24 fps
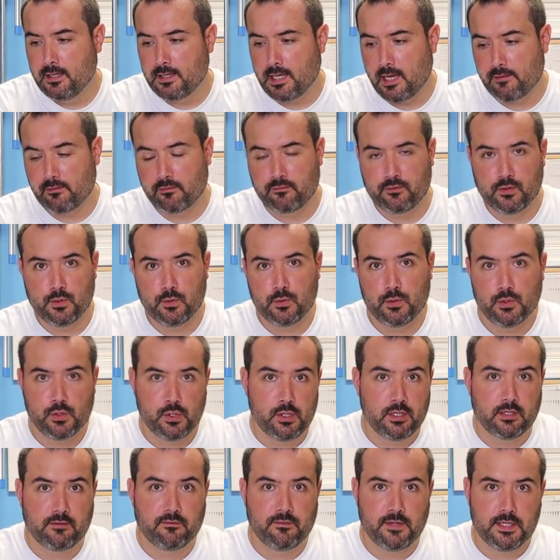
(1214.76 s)
They have a few
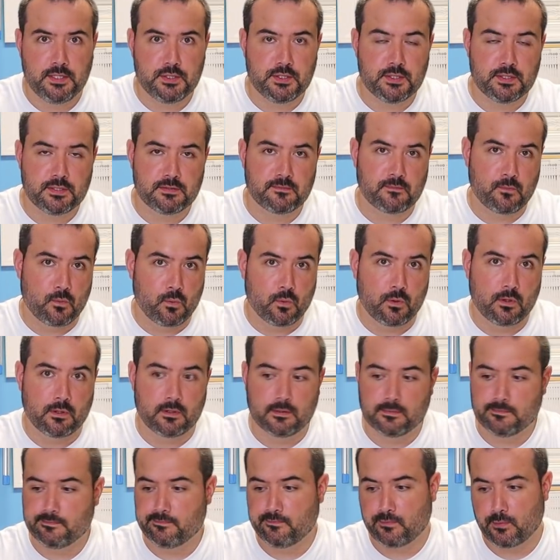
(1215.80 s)
unique features
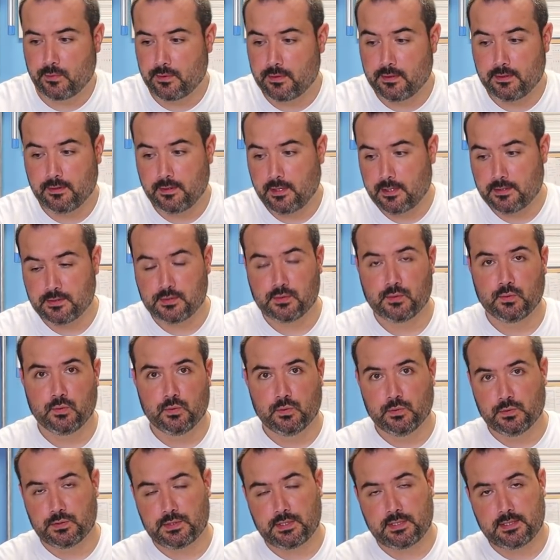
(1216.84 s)
for their
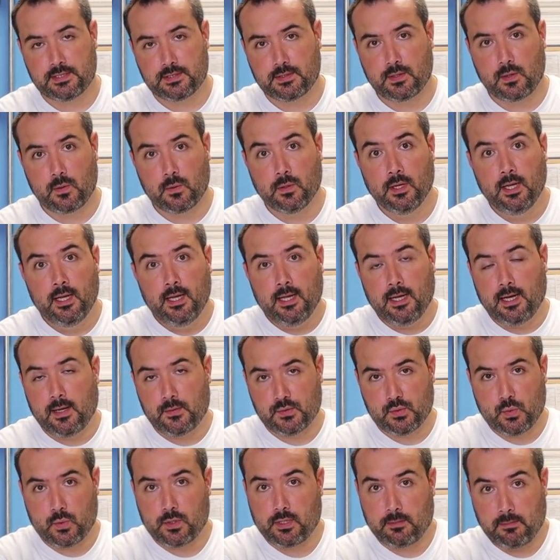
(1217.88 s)
tools, and so I
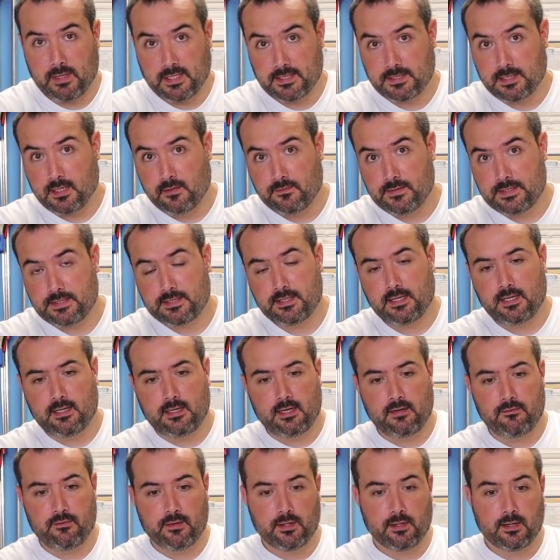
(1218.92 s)
was ordering myself a set,
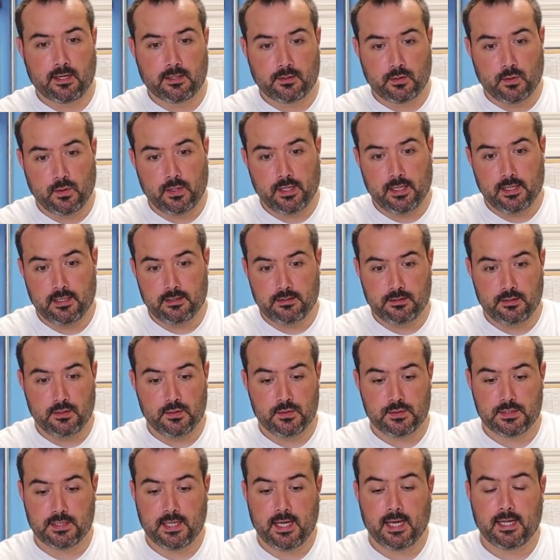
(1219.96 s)
and I figured I'd go ahead and
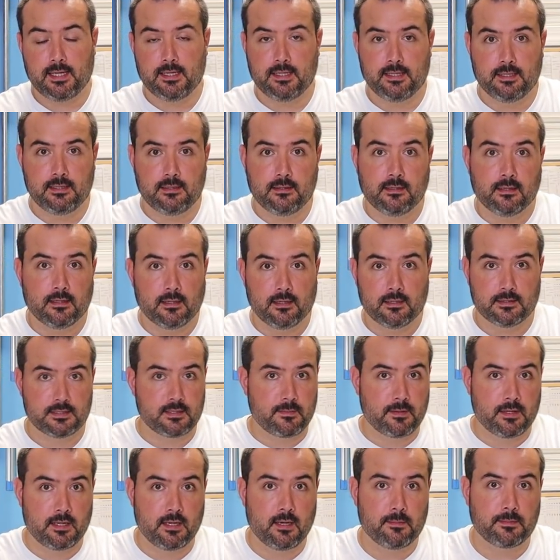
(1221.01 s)
use that in
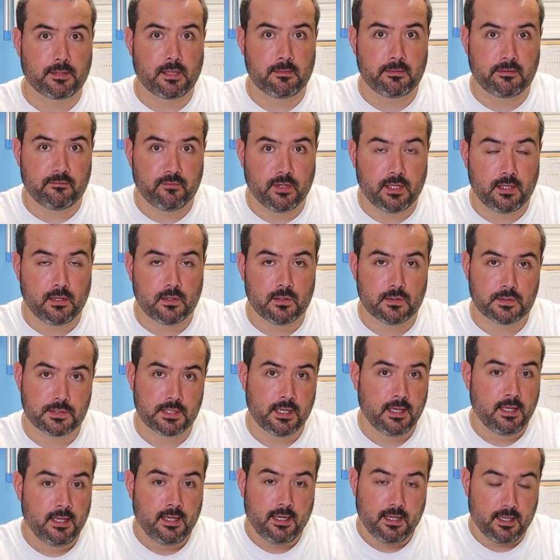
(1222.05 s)
some of the upcoming
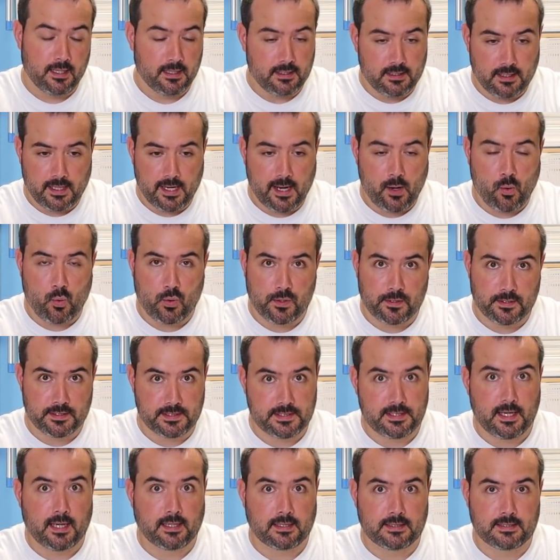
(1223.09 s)
videos, and then I ordered a
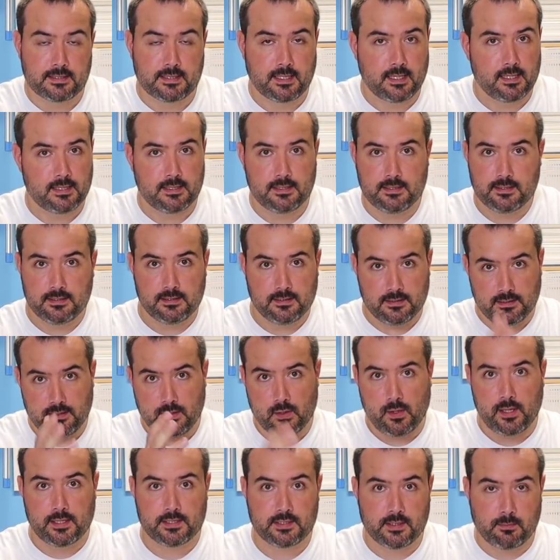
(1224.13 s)
second set, and
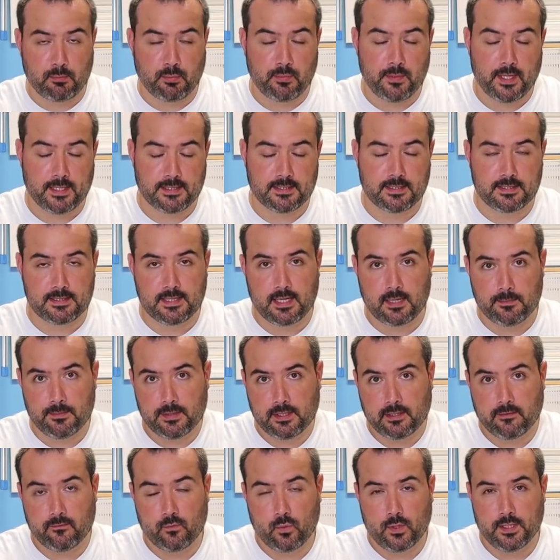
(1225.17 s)
you know, that's the set I'm
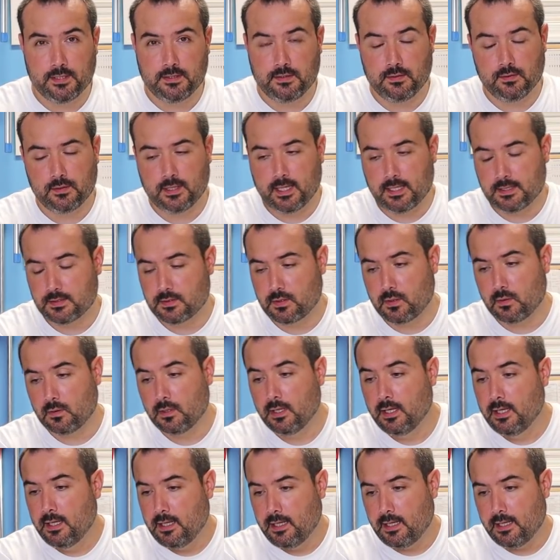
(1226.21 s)
going to give away to you guys.
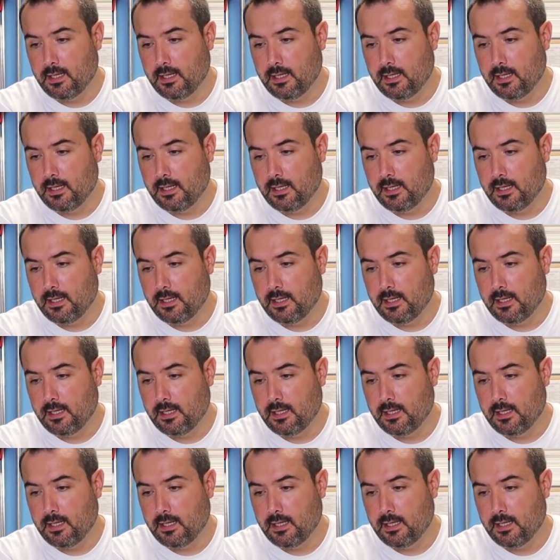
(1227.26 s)
So